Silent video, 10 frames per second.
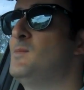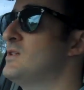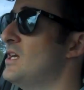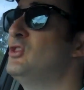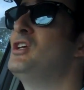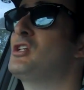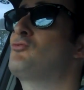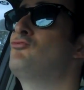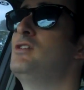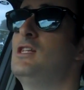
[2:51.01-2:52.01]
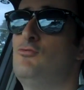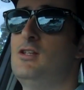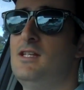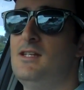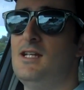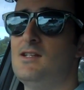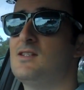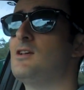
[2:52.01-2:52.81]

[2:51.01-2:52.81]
because I think it's really neat.